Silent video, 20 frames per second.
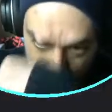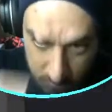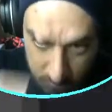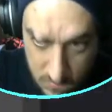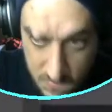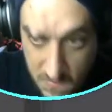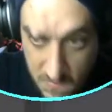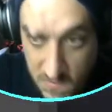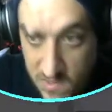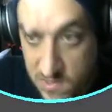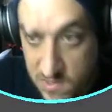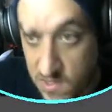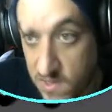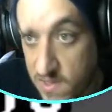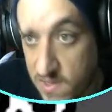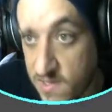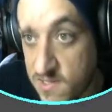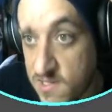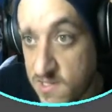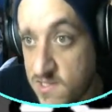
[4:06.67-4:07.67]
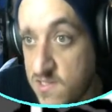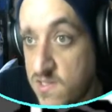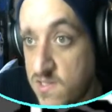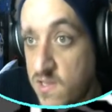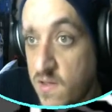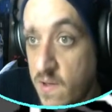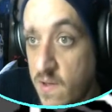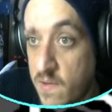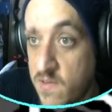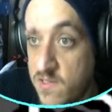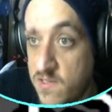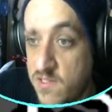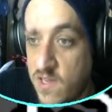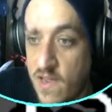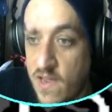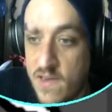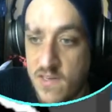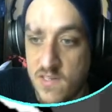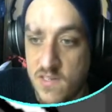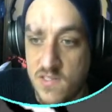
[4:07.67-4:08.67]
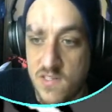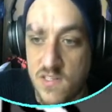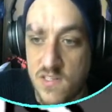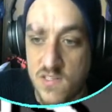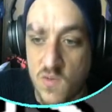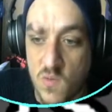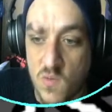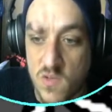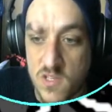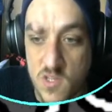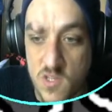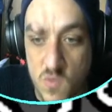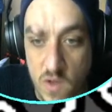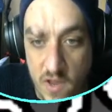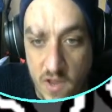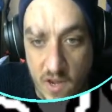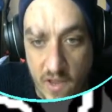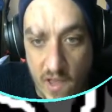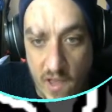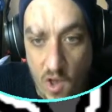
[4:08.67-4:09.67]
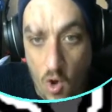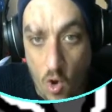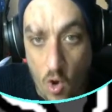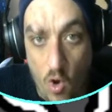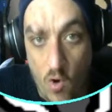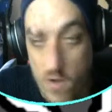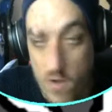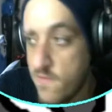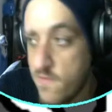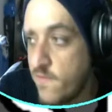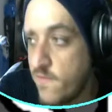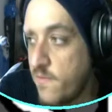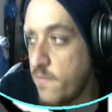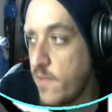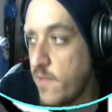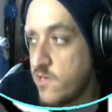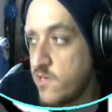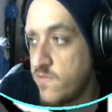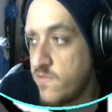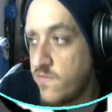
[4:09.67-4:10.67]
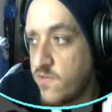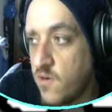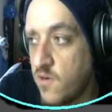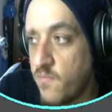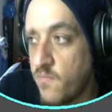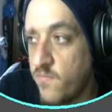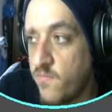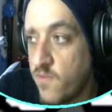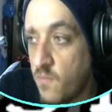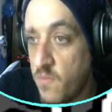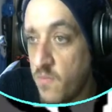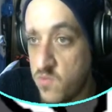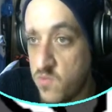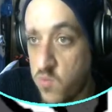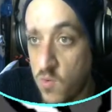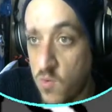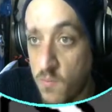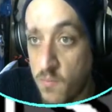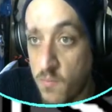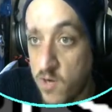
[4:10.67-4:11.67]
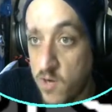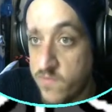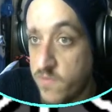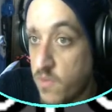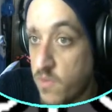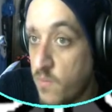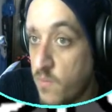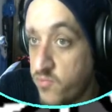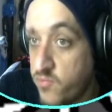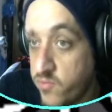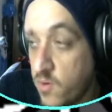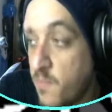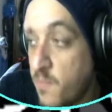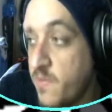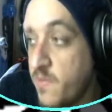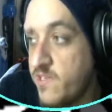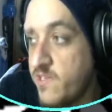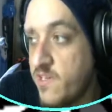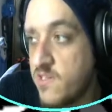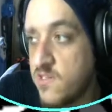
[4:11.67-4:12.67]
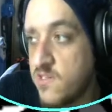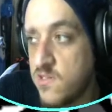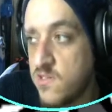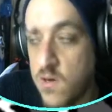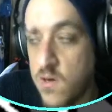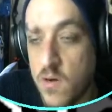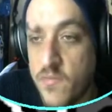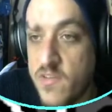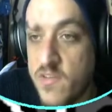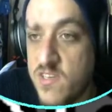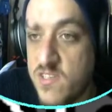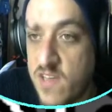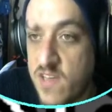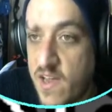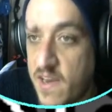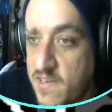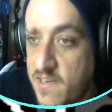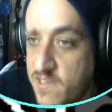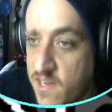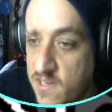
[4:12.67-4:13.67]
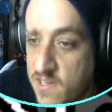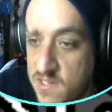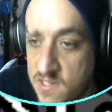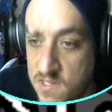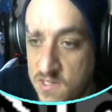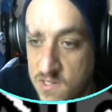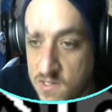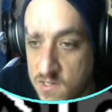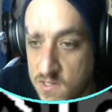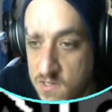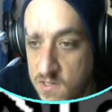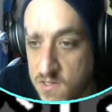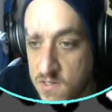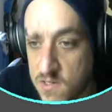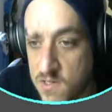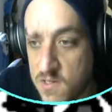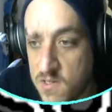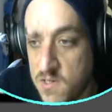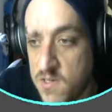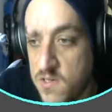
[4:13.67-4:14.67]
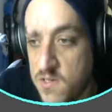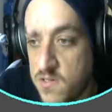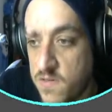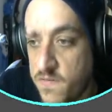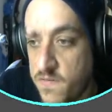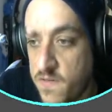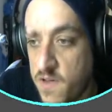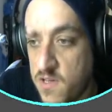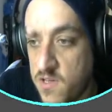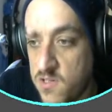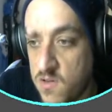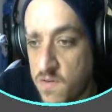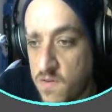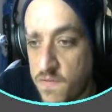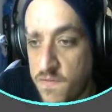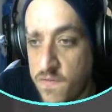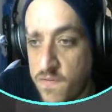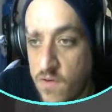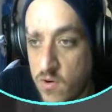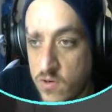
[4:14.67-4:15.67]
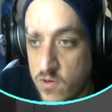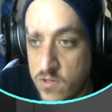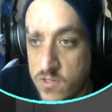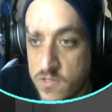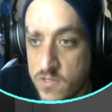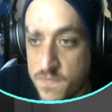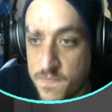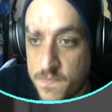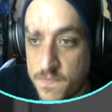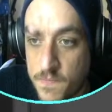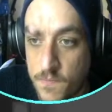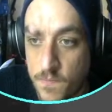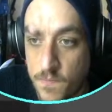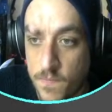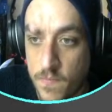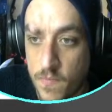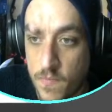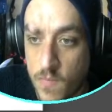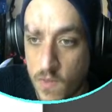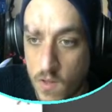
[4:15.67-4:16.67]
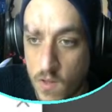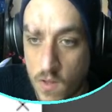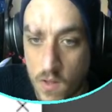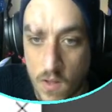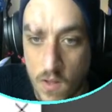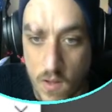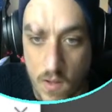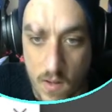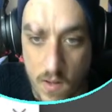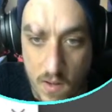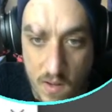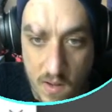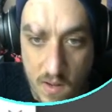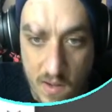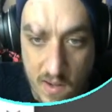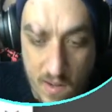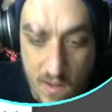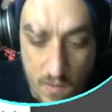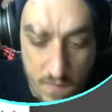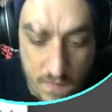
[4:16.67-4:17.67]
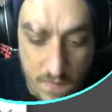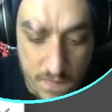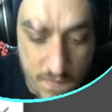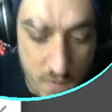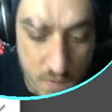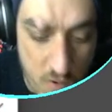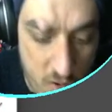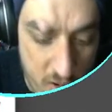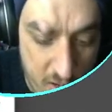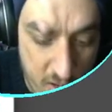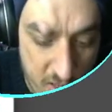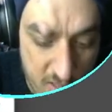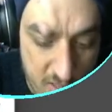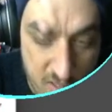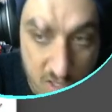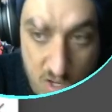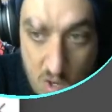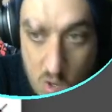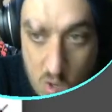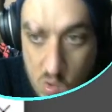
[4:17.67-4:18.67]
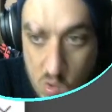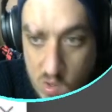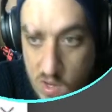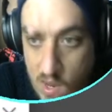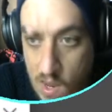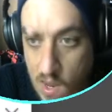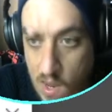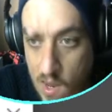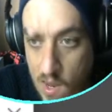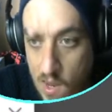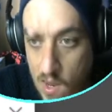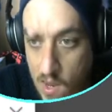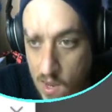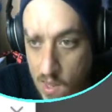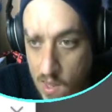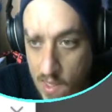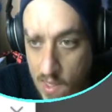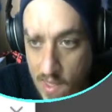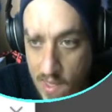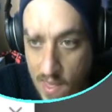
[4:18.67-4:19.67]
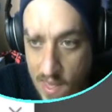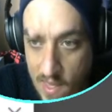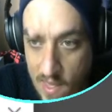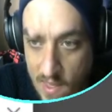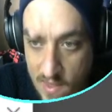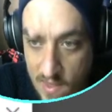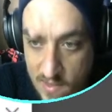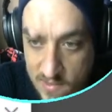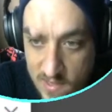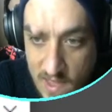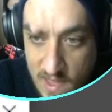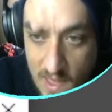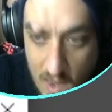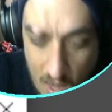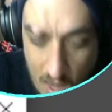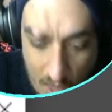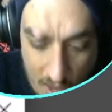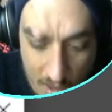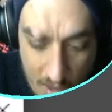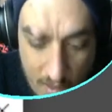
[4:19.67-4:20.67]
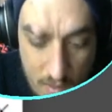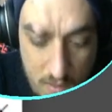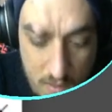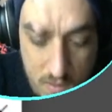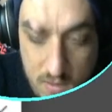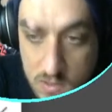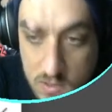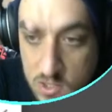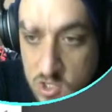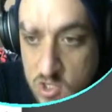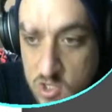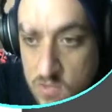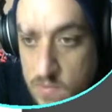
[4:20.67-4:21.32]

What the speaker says: So this is the tactics. This is where you can get all your information from this one box, from the properties of your starting text. So first off, font. Now the font is called, it's LI Summer.